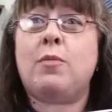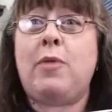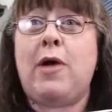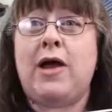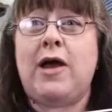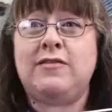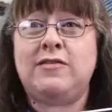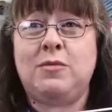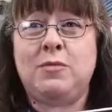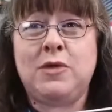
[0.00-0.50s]

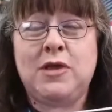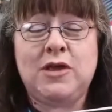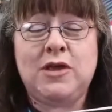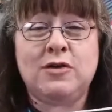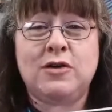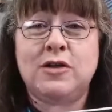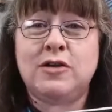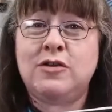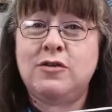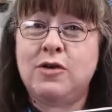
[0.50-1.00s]
possibly you
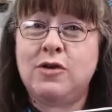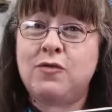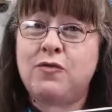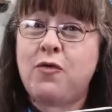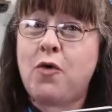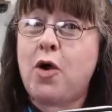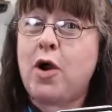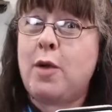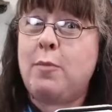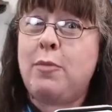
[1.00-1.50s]
could do it
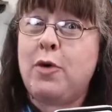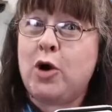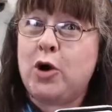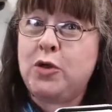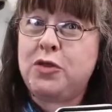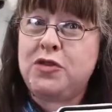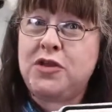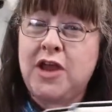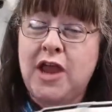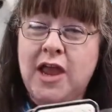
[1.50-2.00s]
for a
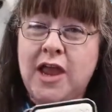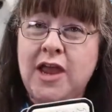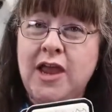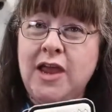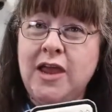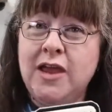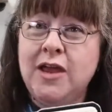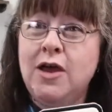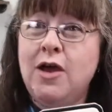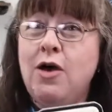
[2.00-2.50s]
birthday
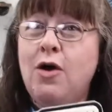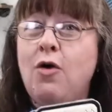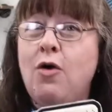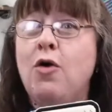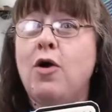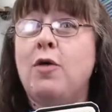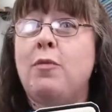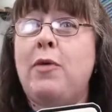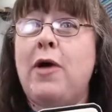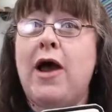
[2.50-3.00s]

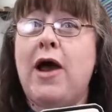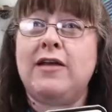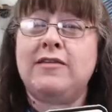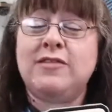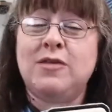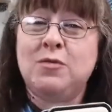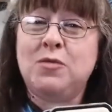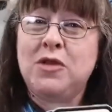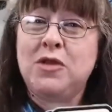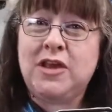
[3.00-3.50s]
or
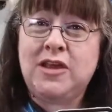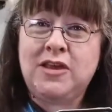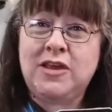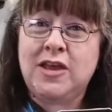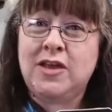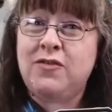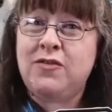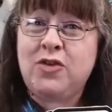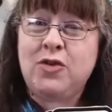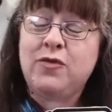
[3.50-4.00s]
possibly,
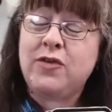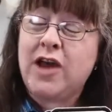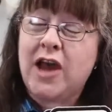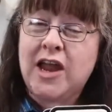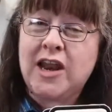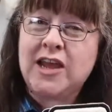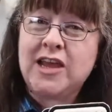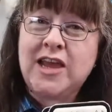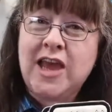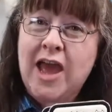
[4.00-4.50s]
if you've got
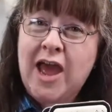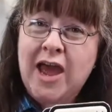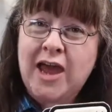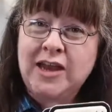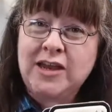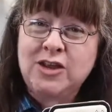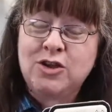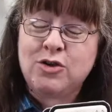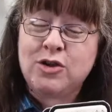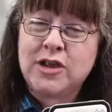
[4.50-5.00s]
a cat
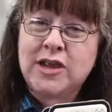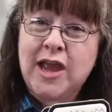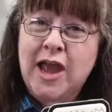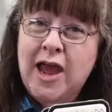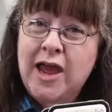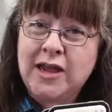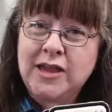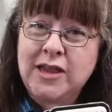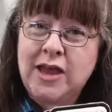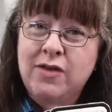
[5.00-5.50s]
and you're a
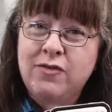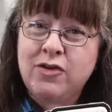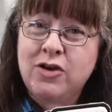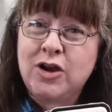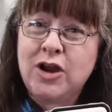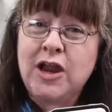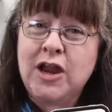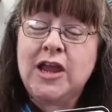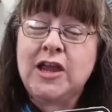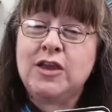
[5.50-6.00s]
cat lover,
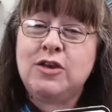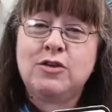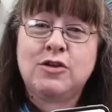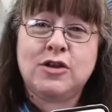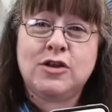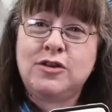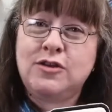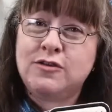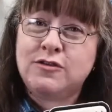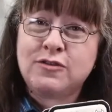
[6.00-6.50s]
you
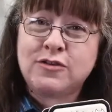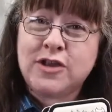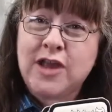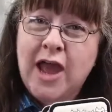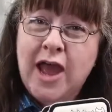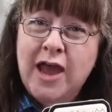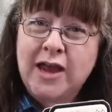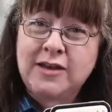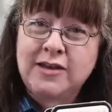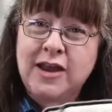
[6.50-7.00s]
could use your
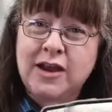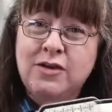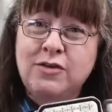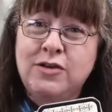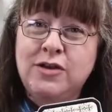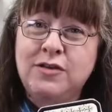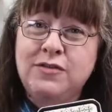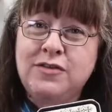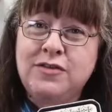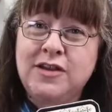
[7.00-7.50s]
cat
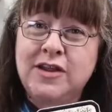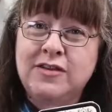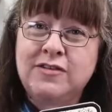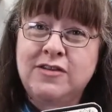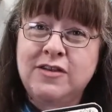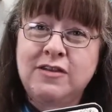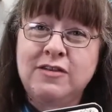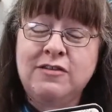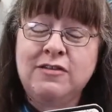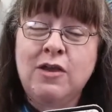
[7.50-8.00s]
decorative
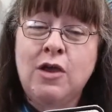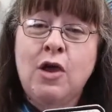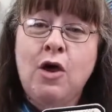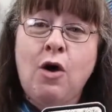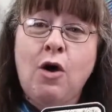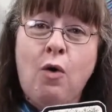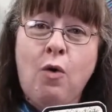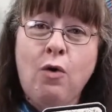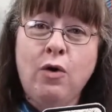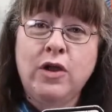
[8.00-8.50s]
stitches,
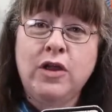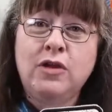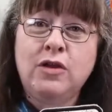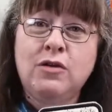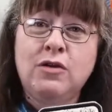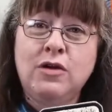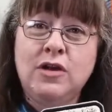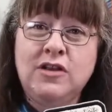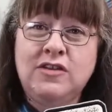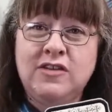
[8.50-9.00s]
or you
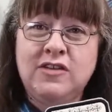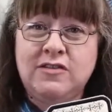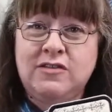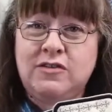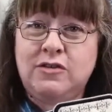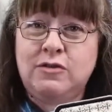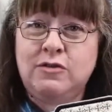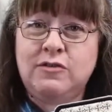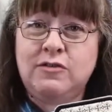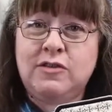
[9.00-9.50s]
could just
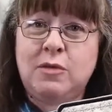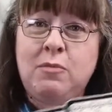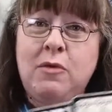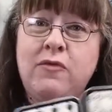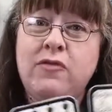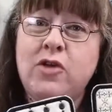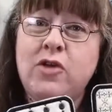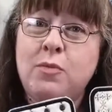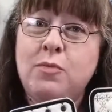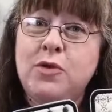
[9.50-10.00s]
use some of
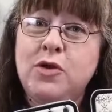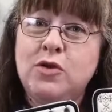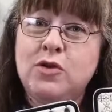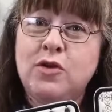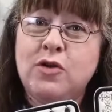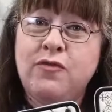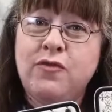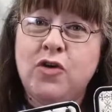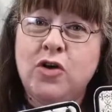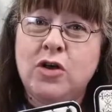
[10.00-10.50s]
your
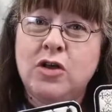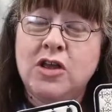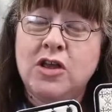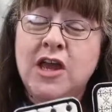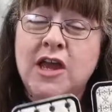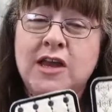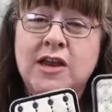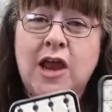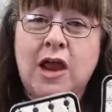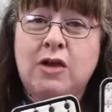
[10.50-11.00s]
beautiful
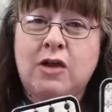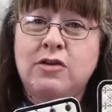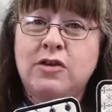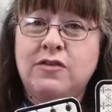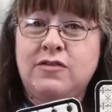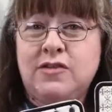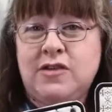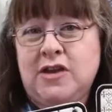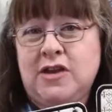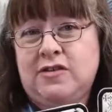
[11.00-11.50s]
decorative
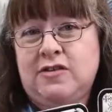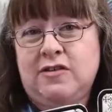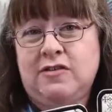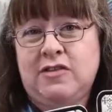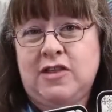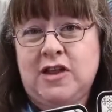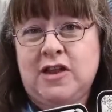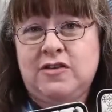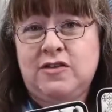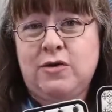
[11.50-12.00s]
stitches
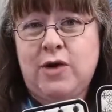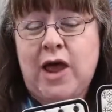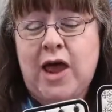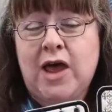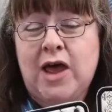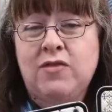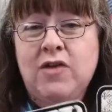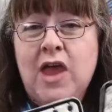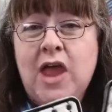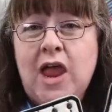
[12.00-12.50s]
that you
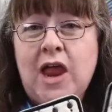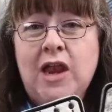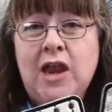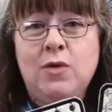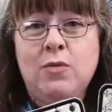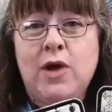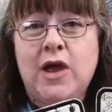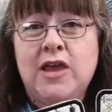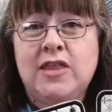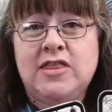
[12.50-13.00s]
have.
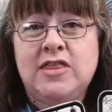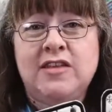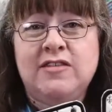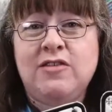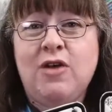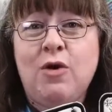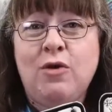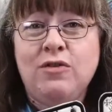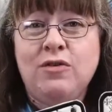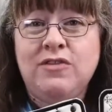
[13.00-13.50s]
Anyway, this
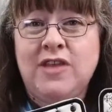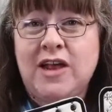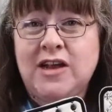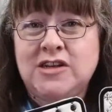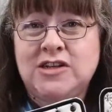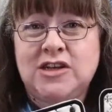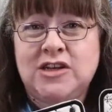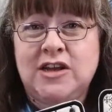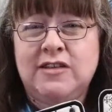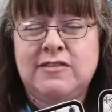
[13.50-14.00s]
whole
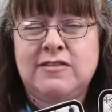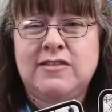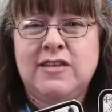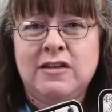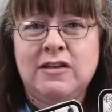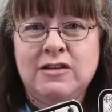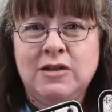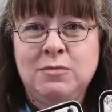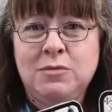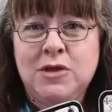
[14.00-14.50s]
section is
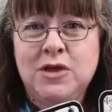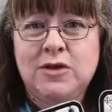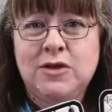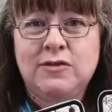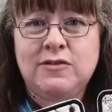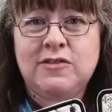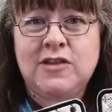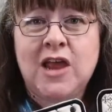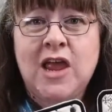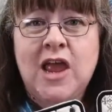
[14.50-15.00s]
seldom
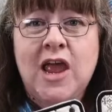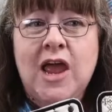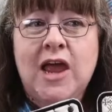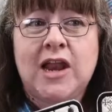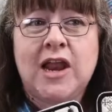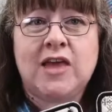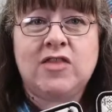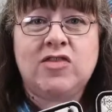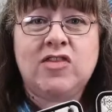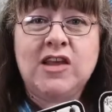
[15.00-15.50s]
used, and
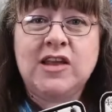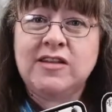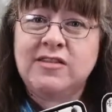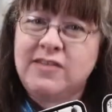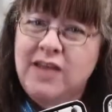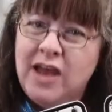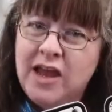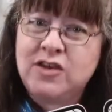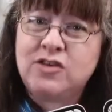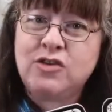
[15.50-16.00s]
I think it's
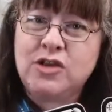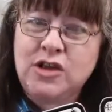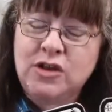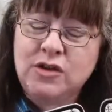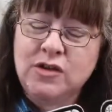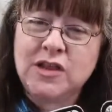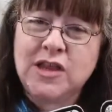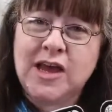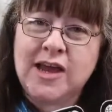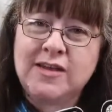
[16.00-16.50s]

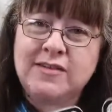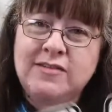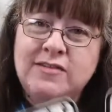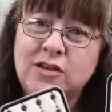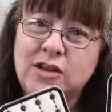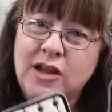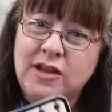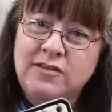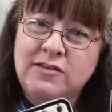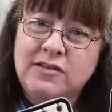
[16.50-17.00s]
underutilized. So
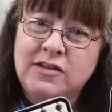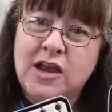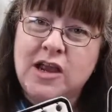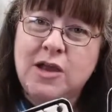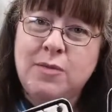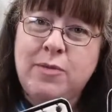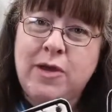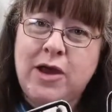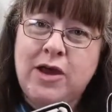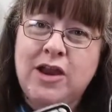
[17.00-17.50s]
let's talk
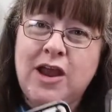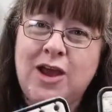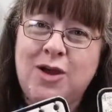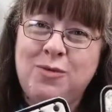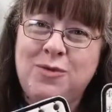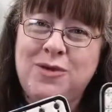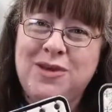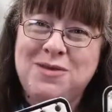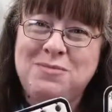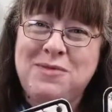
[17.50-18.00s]
about how
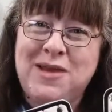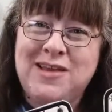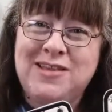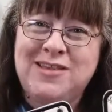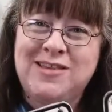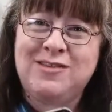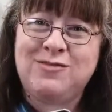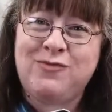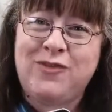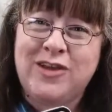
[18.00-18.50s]
we can make
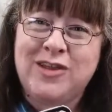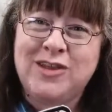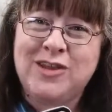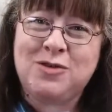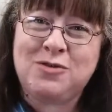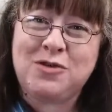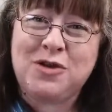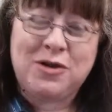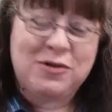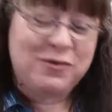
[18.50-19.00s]
these fun
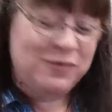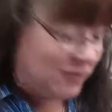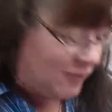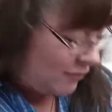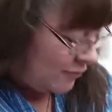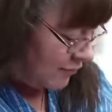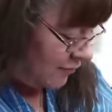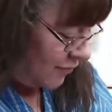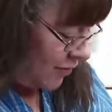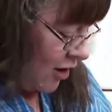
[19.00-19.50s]
little
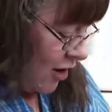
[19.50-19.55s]
coasters.